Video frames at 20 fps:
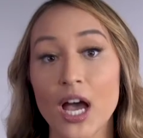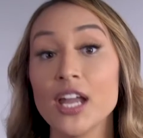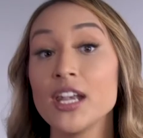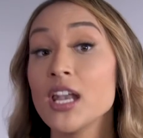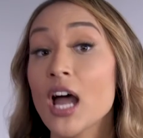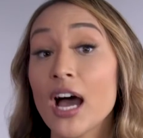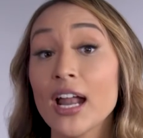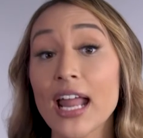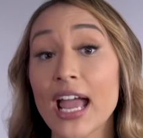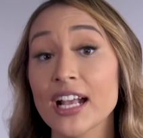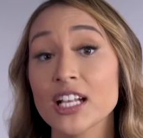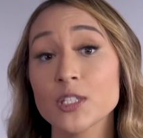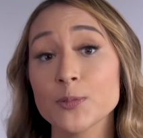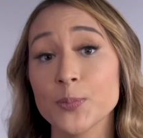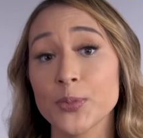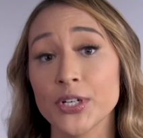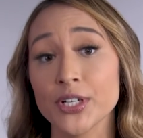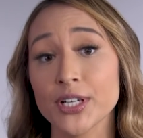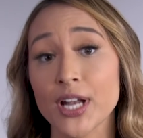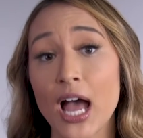A knot
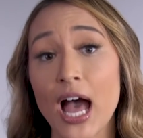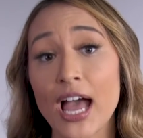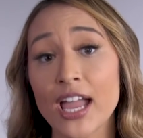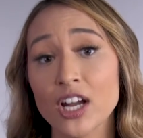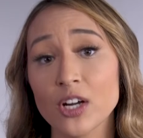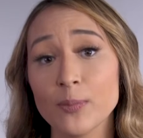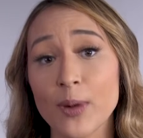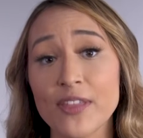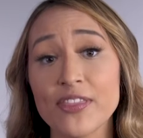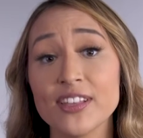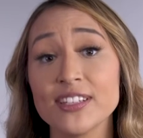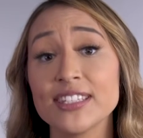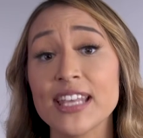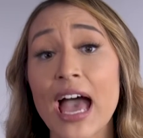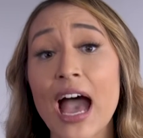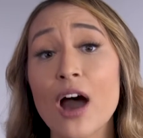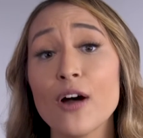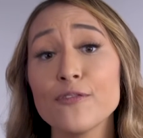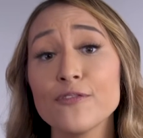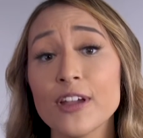expert hired by the
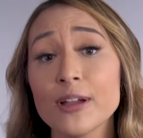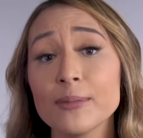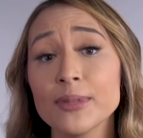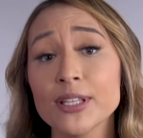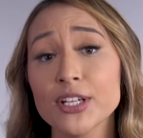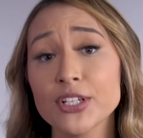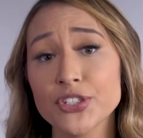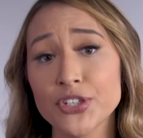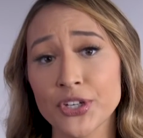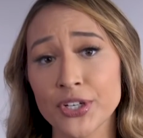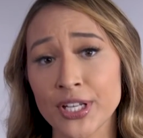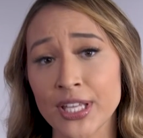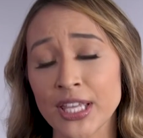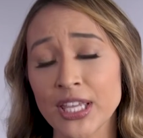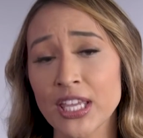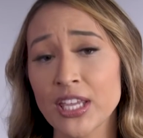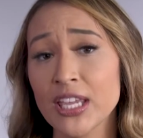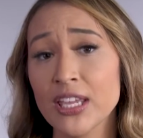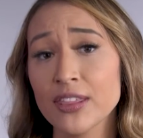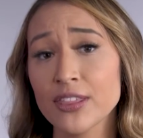Zahau family attorney
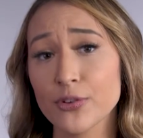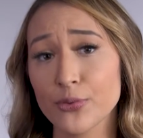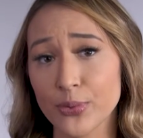Keith